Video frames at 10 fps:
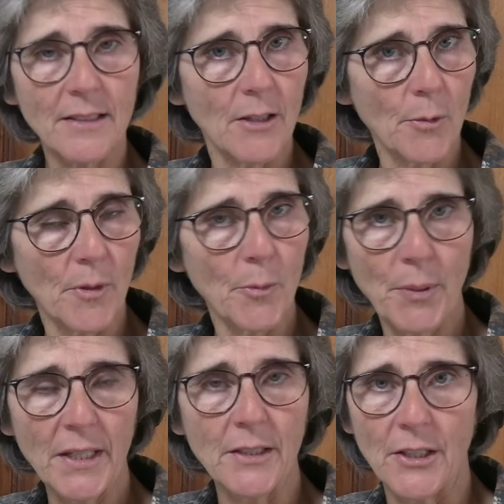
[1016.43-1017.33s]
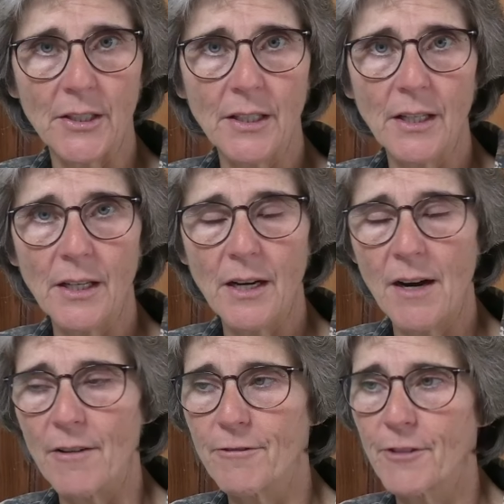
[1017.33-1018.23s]
opinion
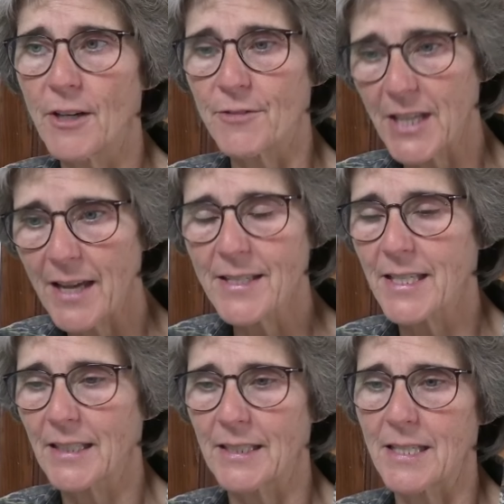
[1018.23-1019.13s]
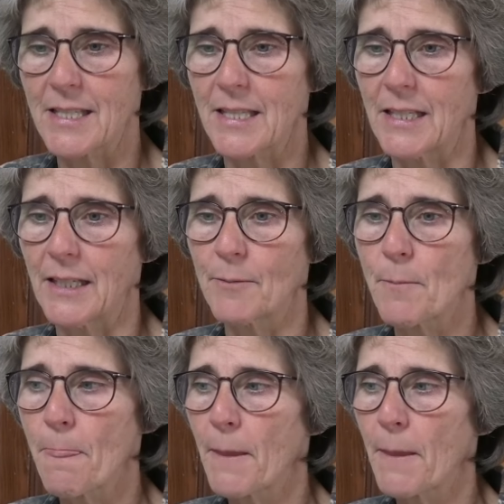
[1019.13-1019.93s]
of testing this thing,